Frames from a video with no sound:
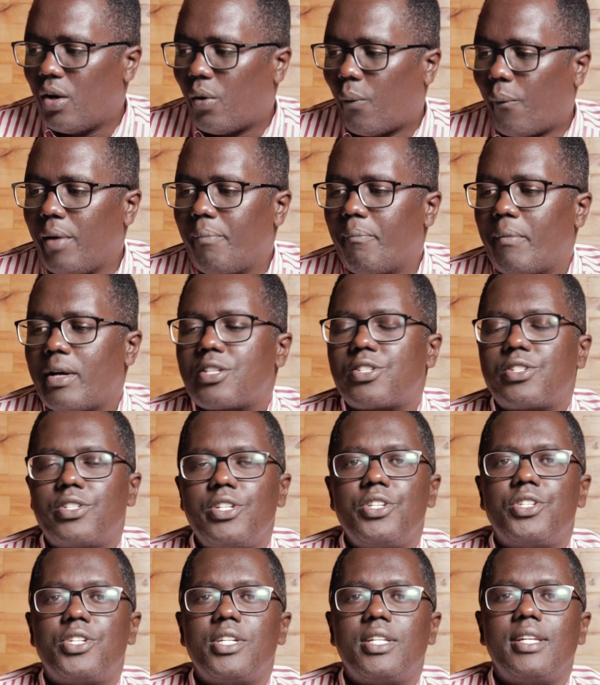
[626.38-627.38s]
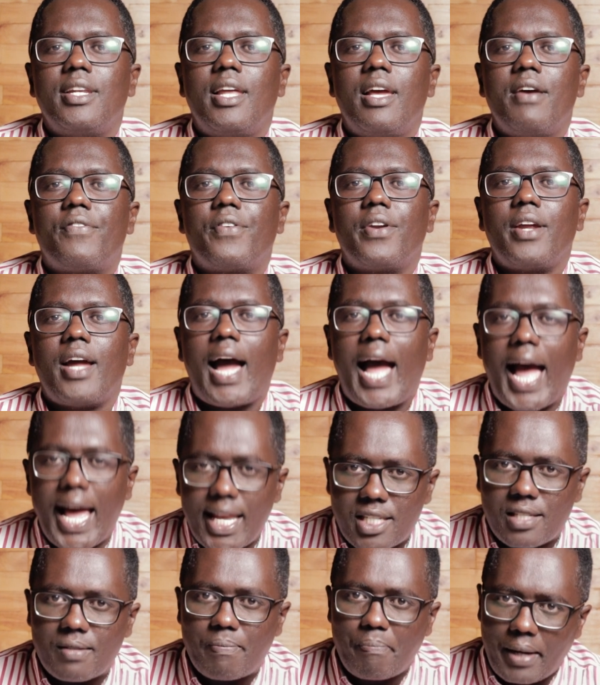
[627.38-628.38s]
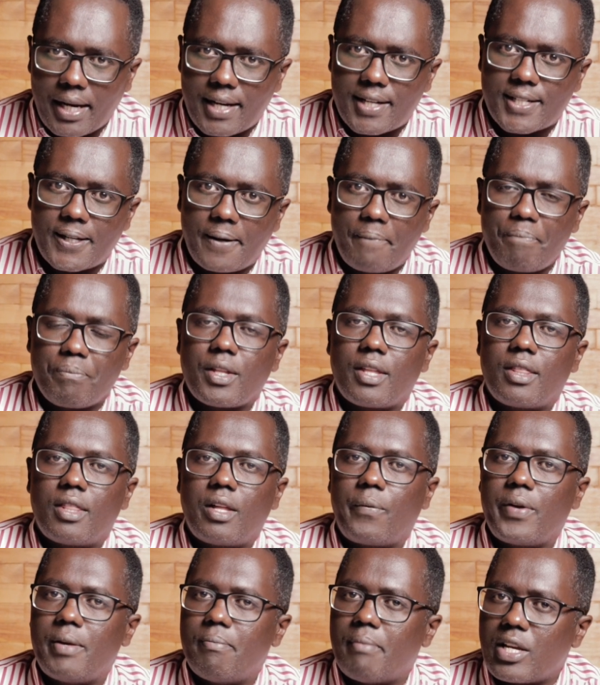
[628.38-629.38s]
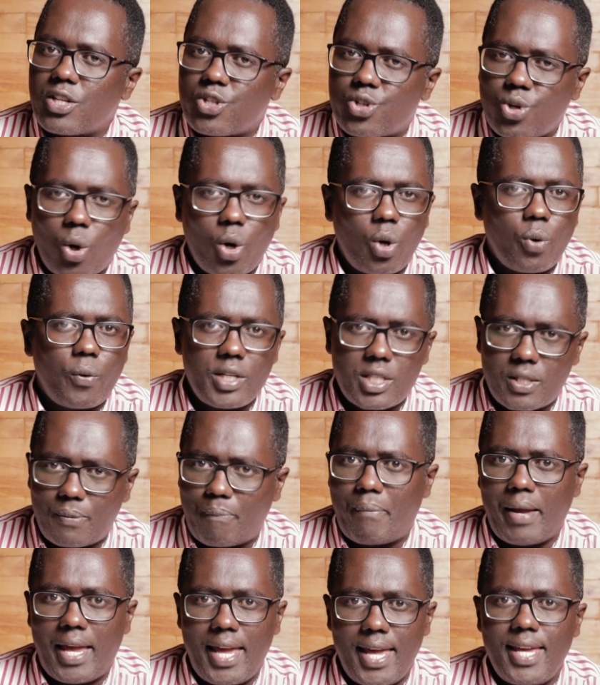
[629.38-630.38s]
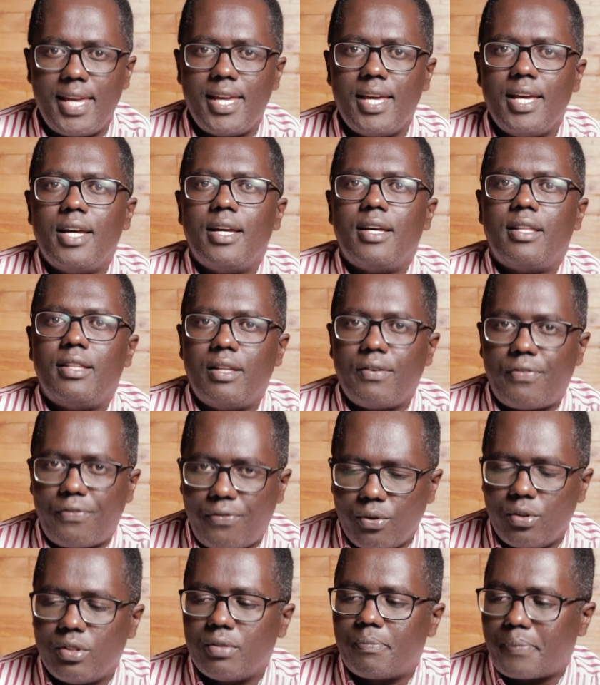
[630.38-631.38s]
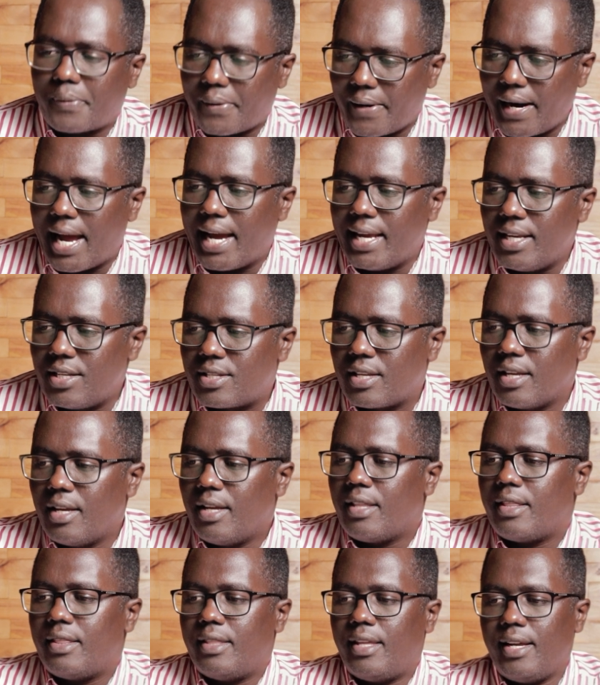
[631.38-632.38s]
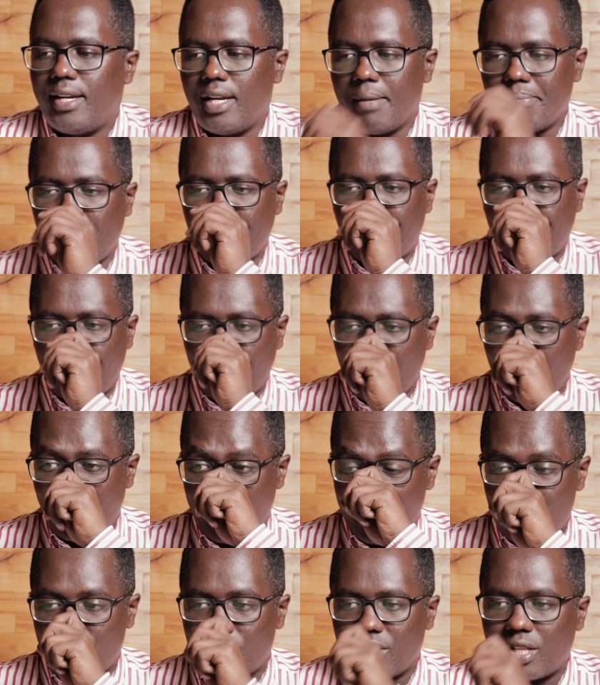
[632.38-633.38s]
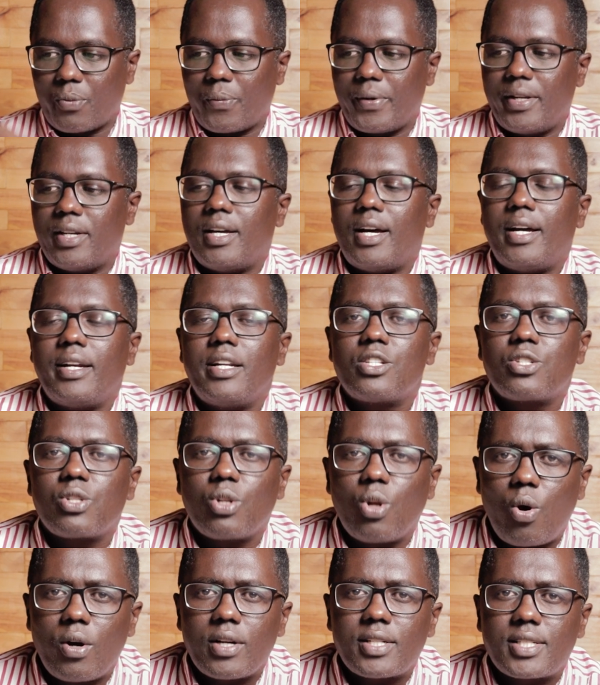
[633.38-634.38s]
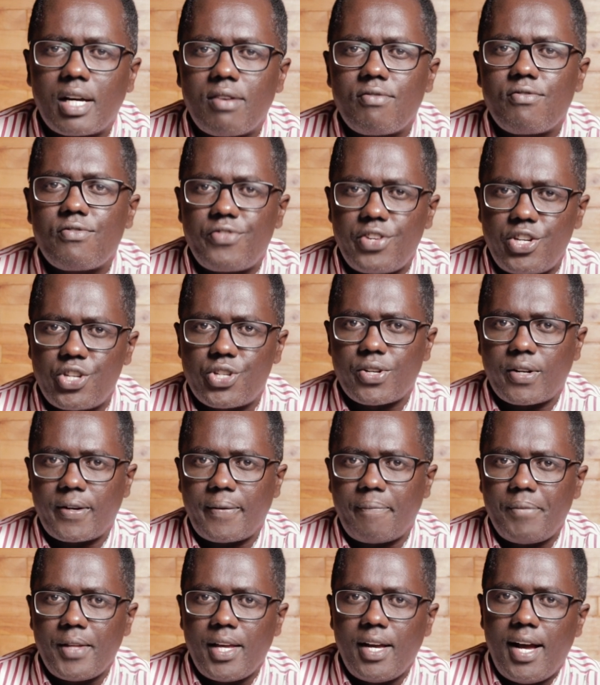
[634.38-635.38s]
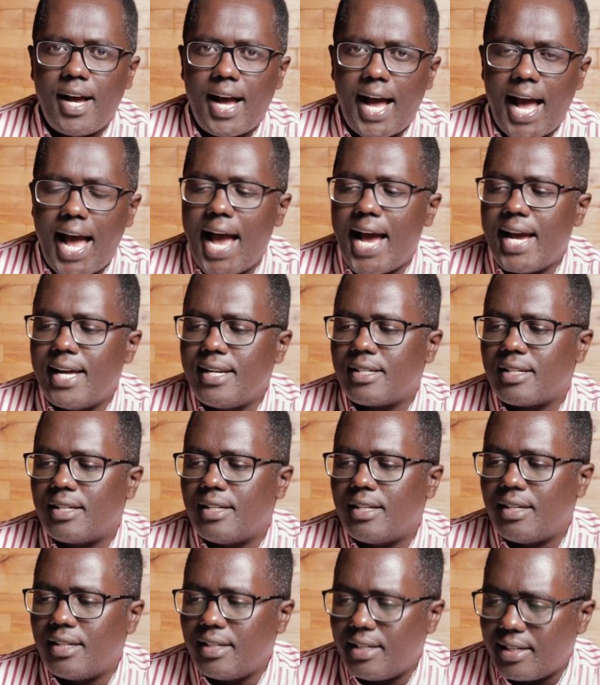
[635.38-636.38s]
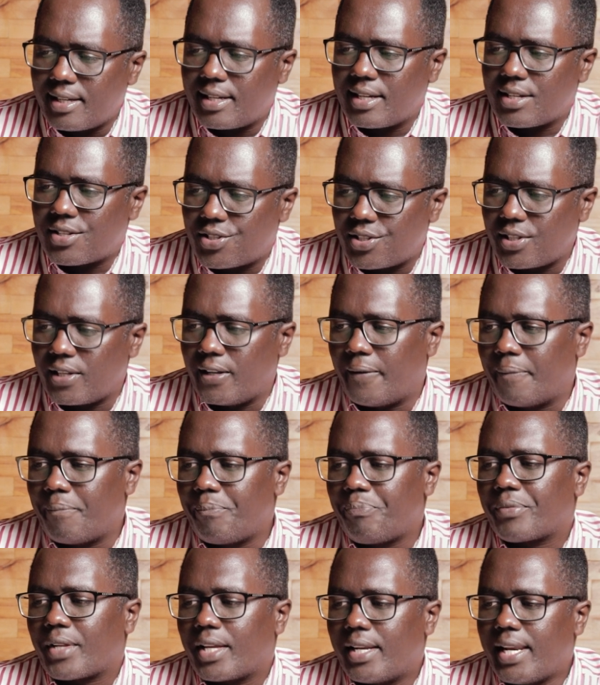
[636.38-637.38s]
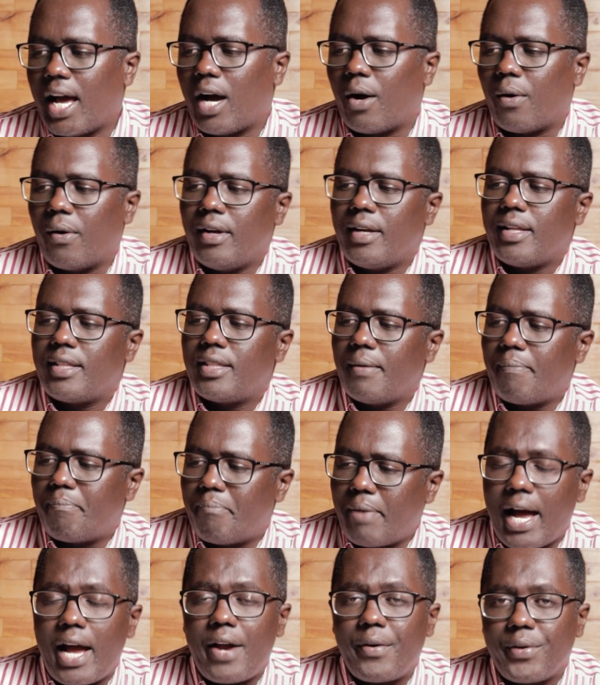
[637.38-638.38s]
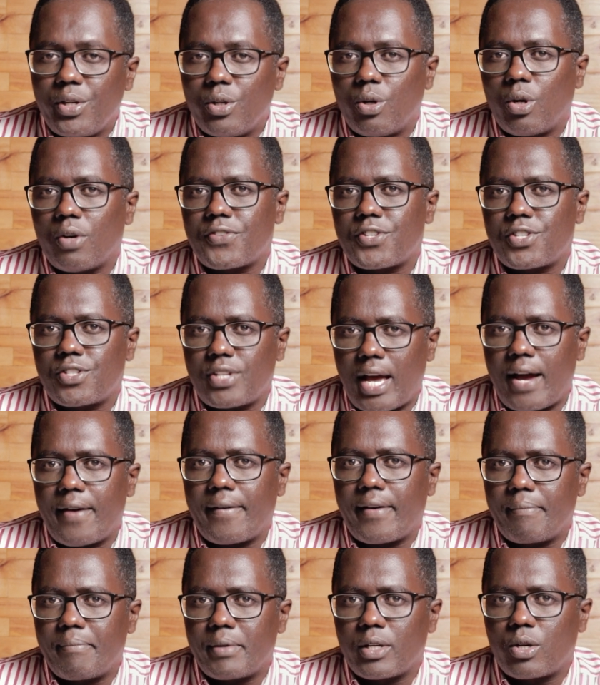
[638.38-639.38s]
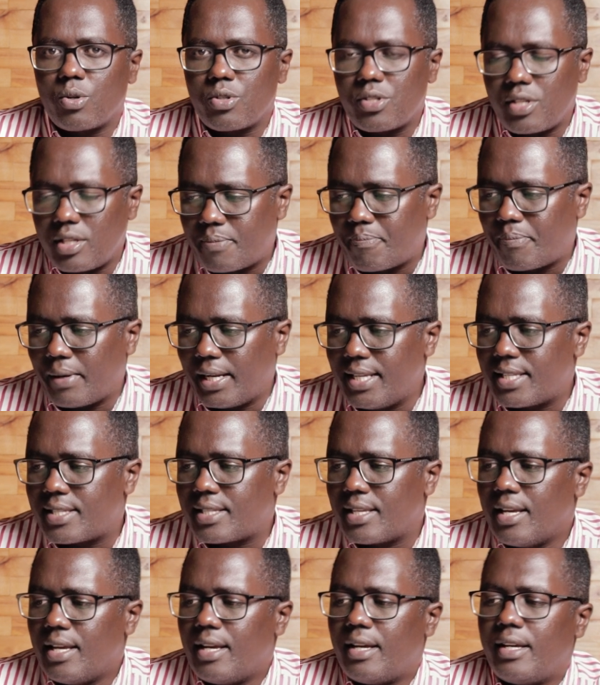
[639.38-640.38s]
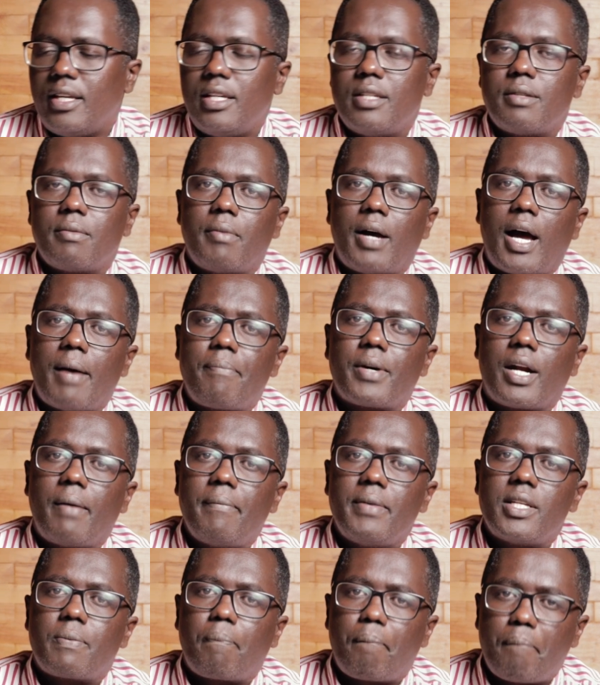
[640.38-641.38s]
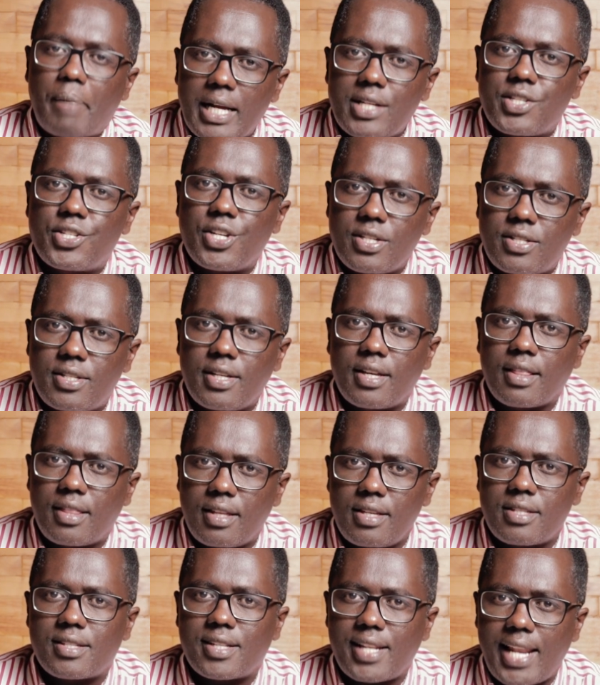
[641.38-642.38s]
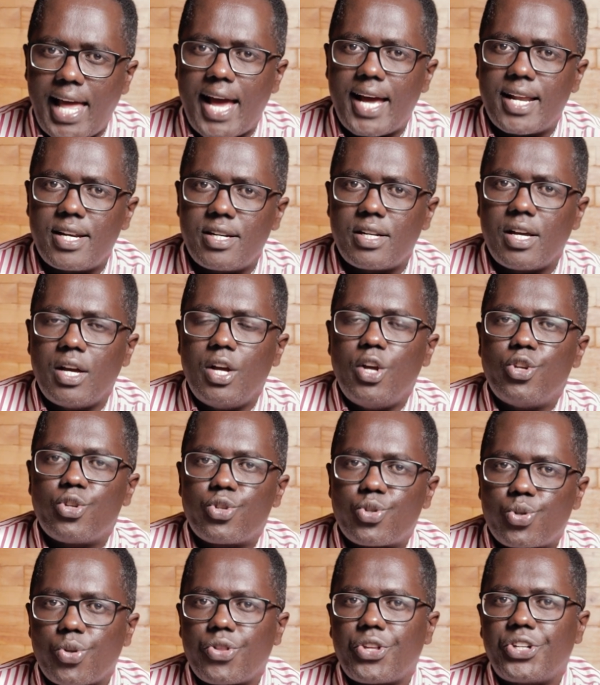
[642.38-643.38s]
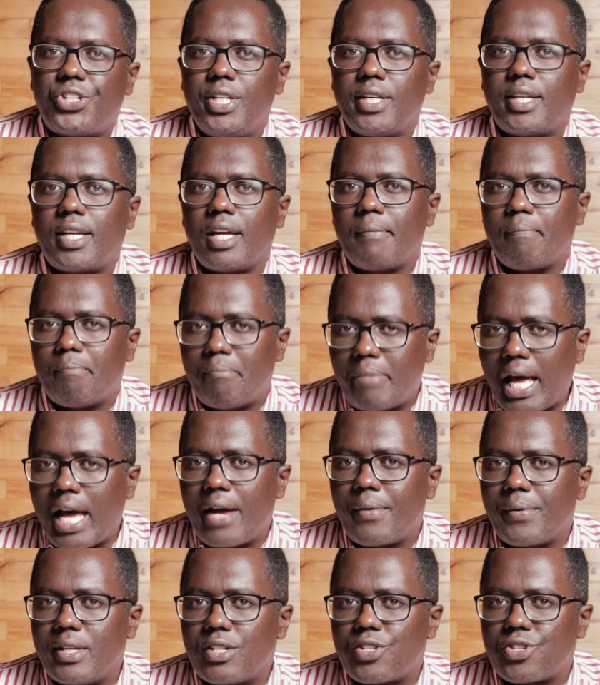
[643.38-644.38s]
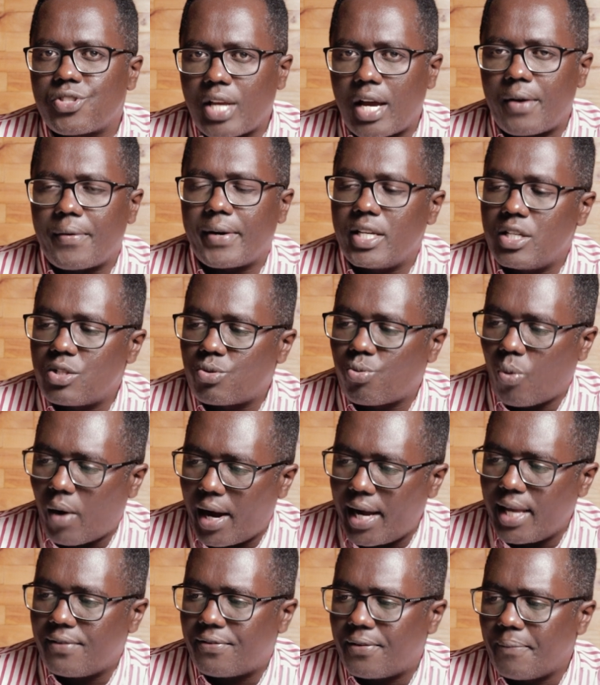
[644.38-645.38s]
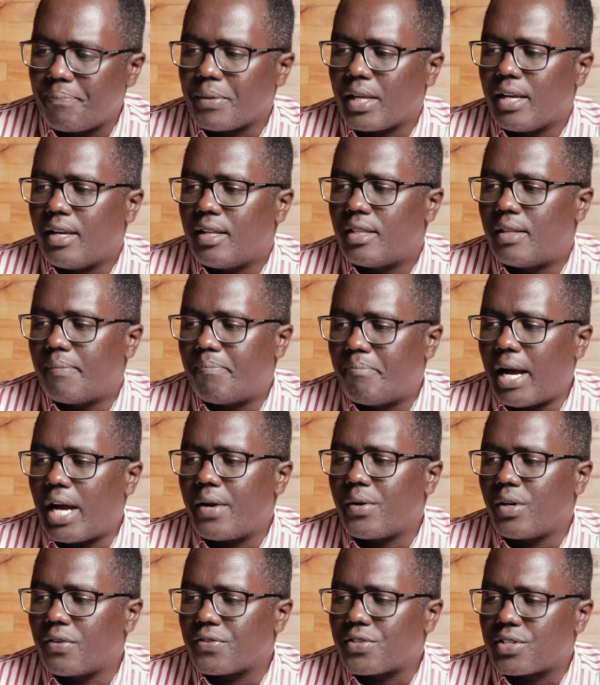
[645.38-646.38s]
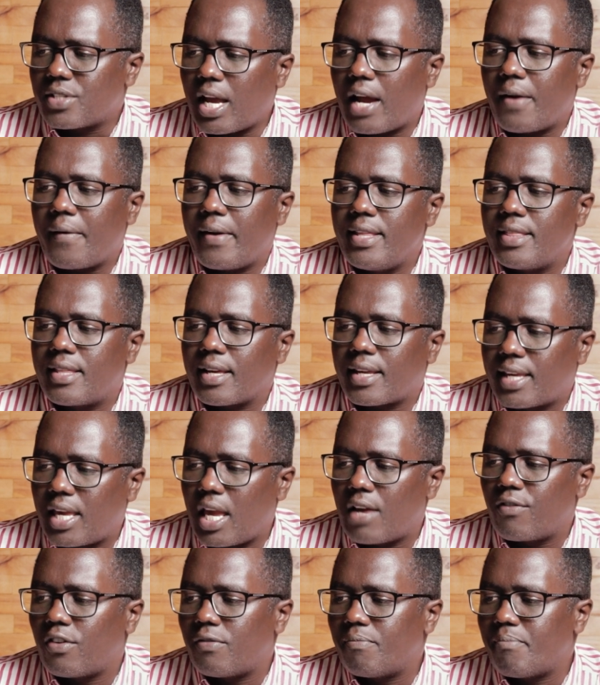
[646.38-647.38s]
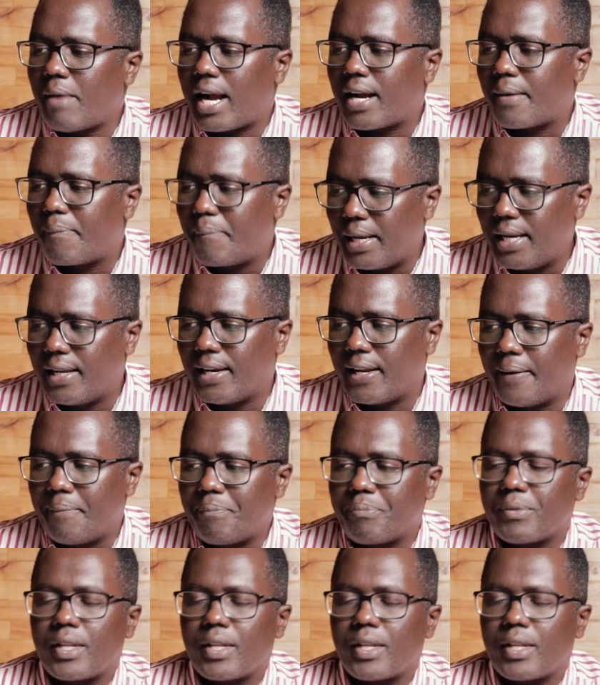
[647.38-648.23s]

We must teach it in every aspect that we must always pay the full price. Then number four lesson that we learn is long-term vision and legacy. Now, the burial of Sarah, because this place is, Abraham is purchasing this land so that he can bury Sarah, his wife. The burial of Sarah in the cave of Machpelah